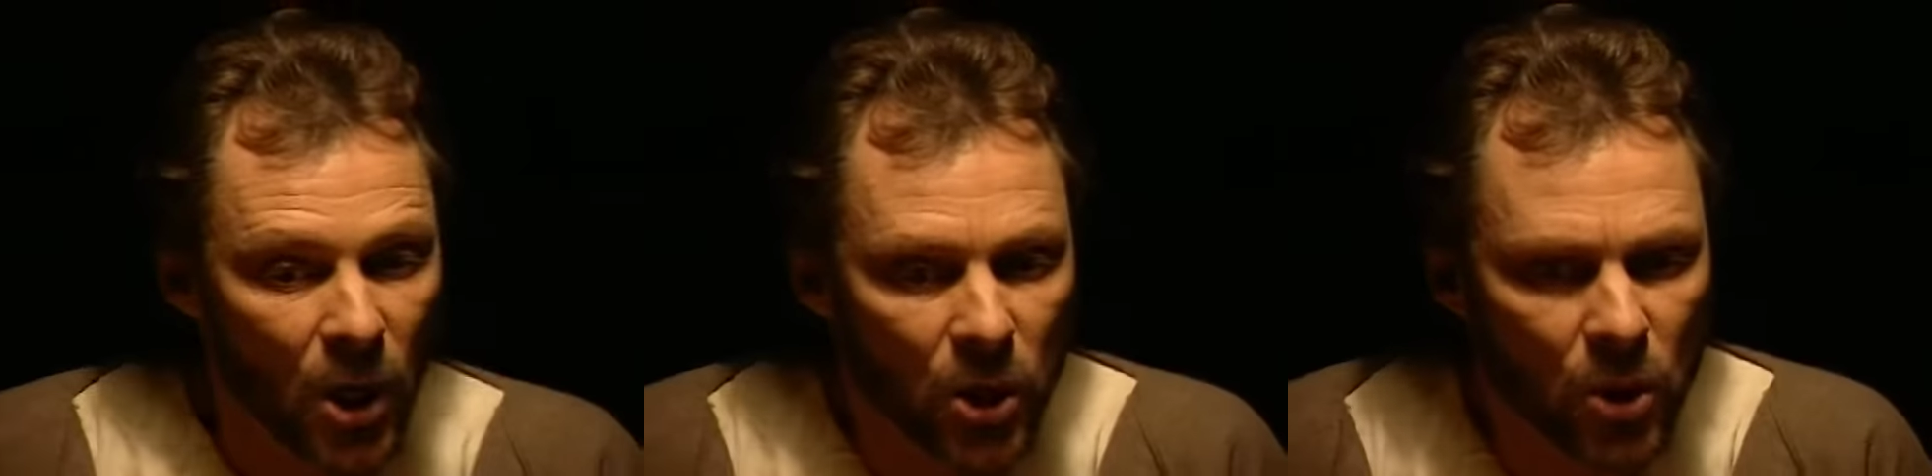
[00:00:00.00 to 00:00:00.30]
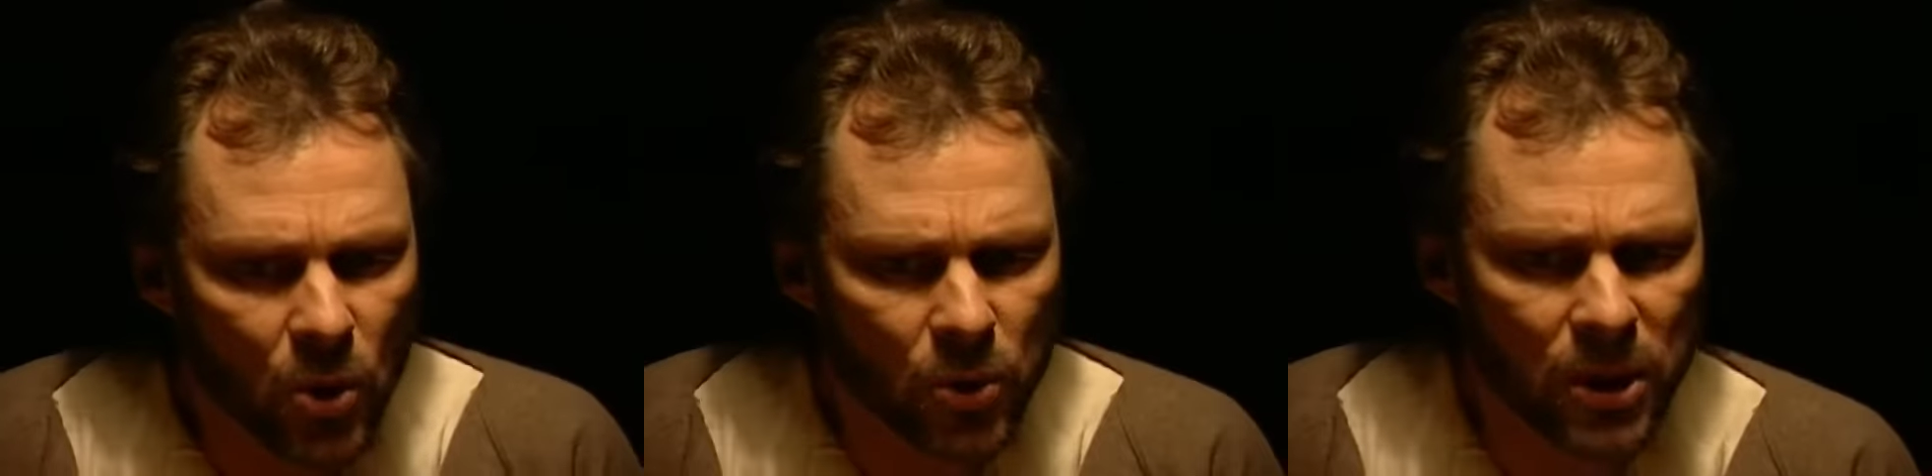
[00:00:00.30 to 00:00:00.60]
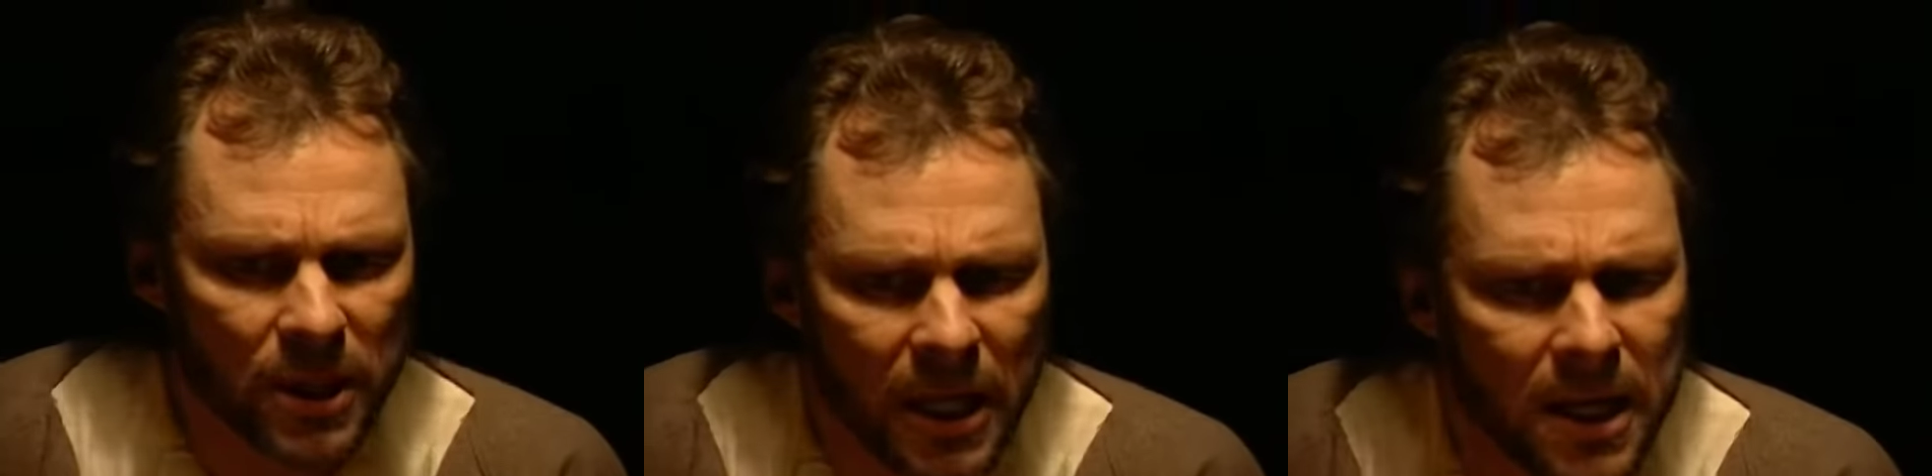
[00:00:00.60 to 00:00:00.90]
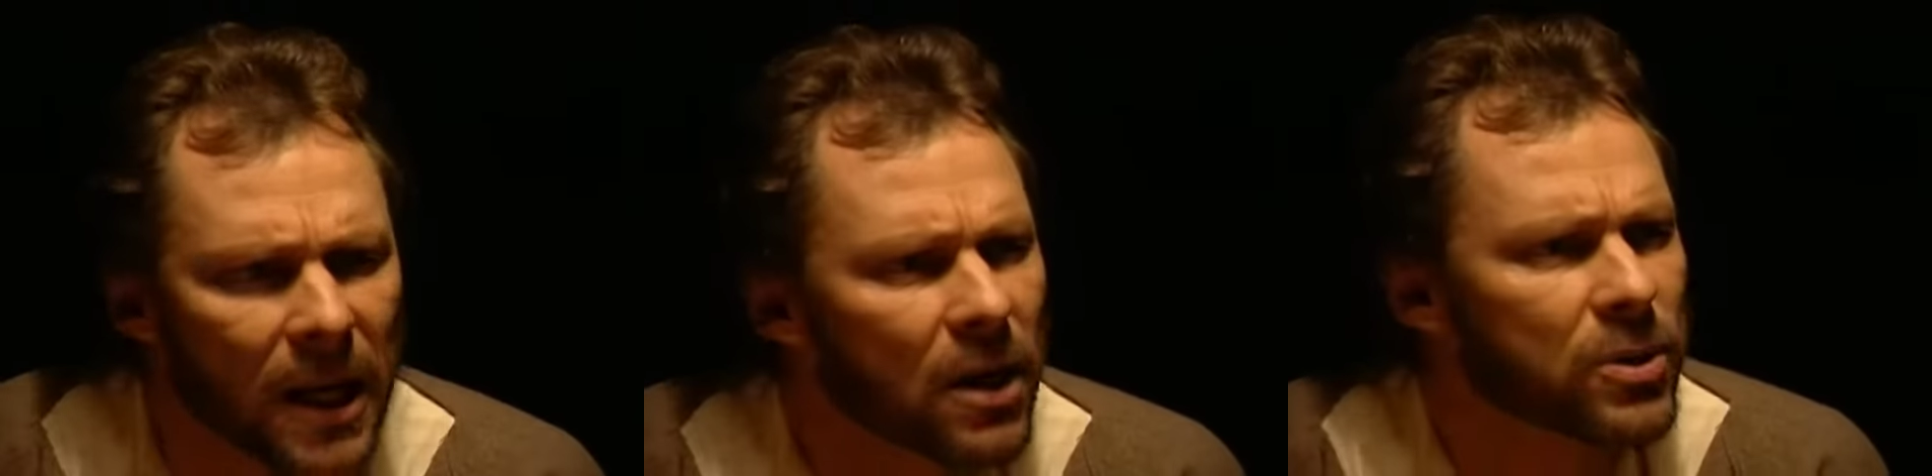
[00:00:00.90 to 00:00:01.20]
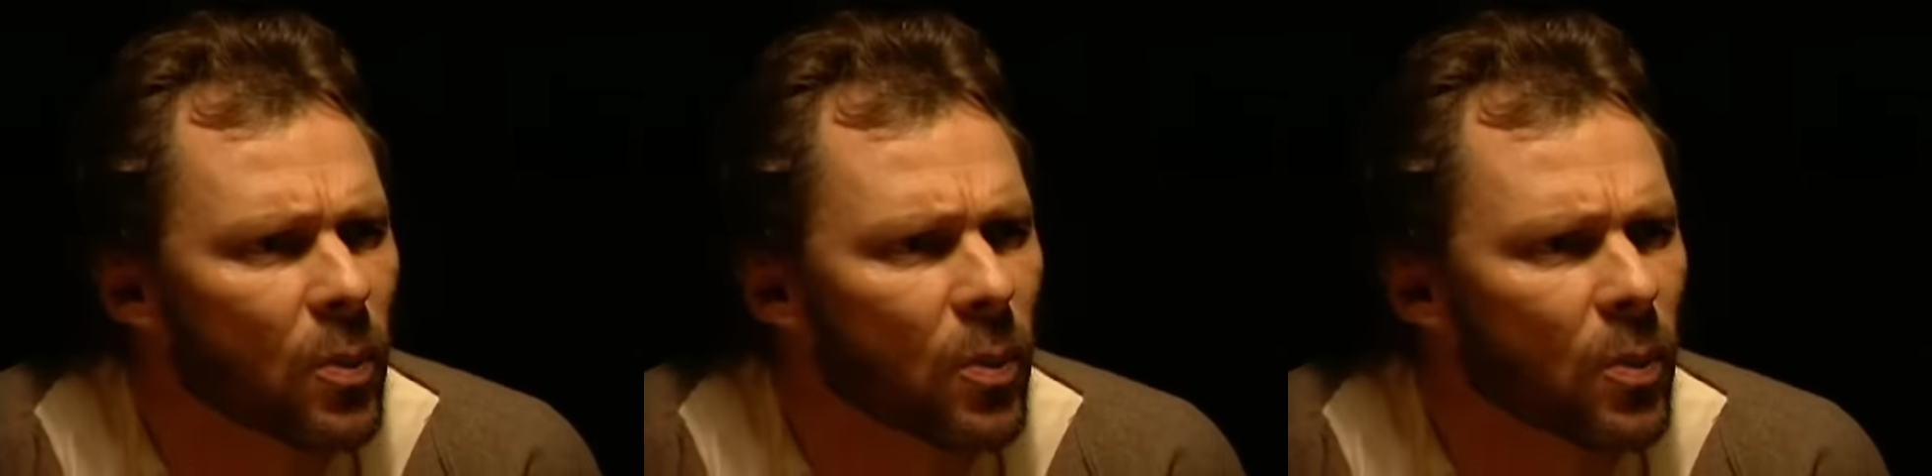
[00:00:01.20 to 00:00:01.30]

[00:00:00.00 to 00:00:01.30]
used Tyndale's